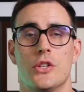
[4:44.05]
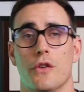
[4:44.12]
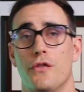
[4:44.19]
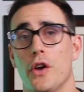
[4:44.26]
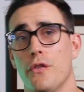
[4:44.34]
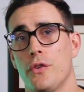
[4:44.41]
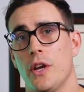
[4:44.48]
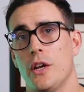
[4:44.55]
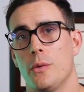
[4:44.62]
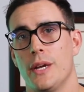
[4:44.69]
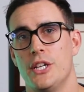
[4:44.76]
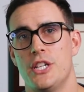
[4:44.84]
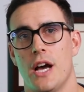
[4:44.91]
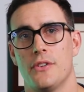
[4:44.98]
So feel free to
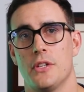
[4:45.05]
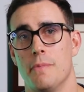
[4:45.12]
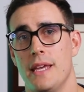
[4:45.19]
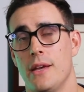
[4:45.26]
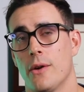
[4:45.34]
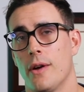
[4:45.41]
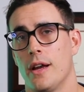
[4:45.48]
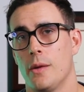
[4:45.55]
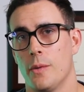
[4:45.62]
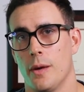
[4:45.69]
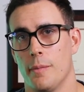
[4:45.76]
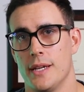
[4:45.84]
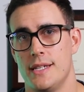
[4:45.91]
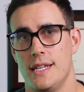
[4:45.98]
reach out to me or
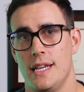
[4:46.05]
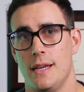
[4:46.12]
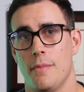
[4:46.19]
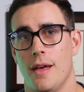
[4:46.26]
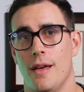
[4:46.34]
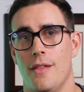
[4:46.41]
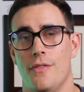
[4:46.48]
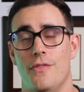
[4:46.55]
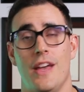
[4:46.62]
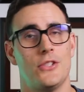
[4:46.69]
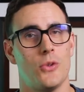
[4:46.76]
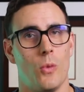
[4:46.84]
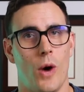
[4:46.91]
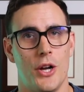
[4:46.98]
anyone on my team.
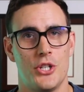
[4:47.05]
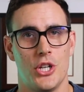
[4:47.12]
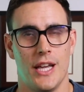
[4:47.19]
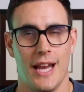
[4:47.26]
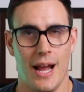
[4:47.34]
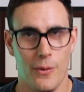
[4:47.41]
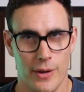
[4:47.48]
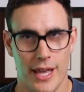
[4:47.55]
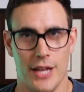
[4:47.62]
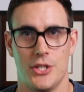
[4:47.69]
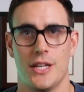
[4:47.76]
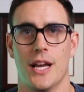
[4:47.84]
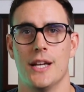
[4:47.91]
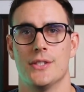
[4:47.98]
Thanks for watching, and I will
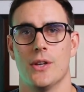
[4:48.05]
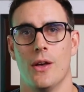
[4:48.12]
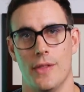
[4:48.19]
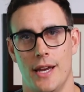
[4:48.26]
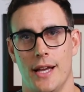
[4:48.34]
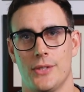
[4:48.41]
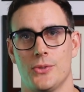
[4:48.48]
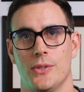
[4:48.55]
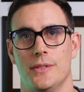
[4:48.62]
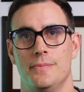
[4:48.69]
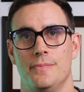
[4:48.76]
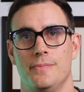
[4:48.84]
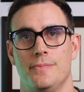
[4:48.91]
catch you guys on the next one.